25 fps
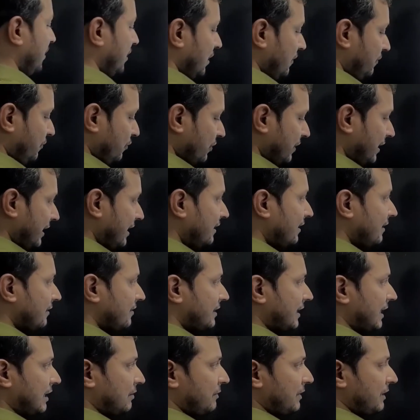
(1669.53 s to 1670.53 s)
If you read the
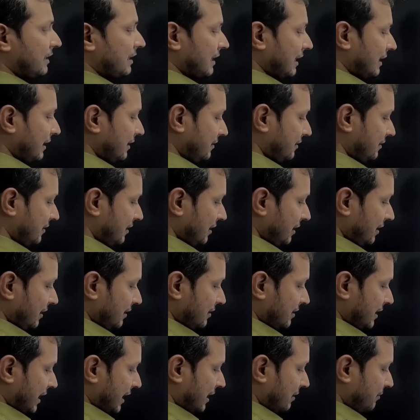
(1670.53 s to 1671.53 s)
statement, guys,
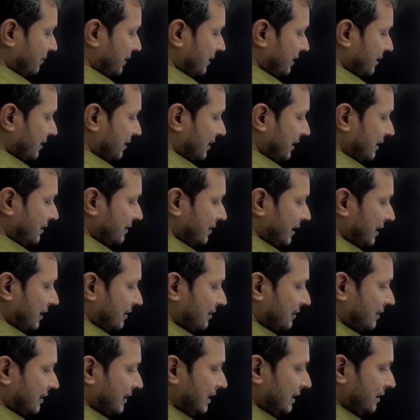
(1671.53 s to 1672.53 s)
statement 3
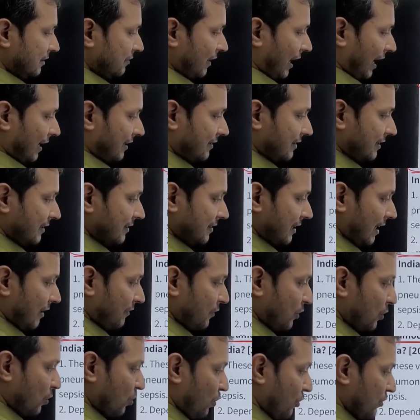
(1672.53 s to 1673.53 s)
says these vaccines have
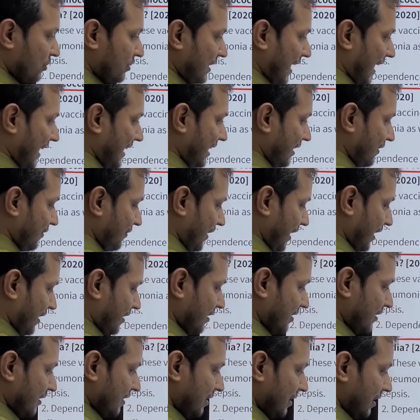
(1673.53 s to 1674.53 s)
no side
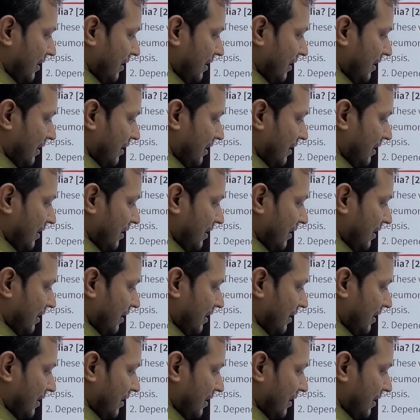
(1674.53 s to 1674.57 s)
effect.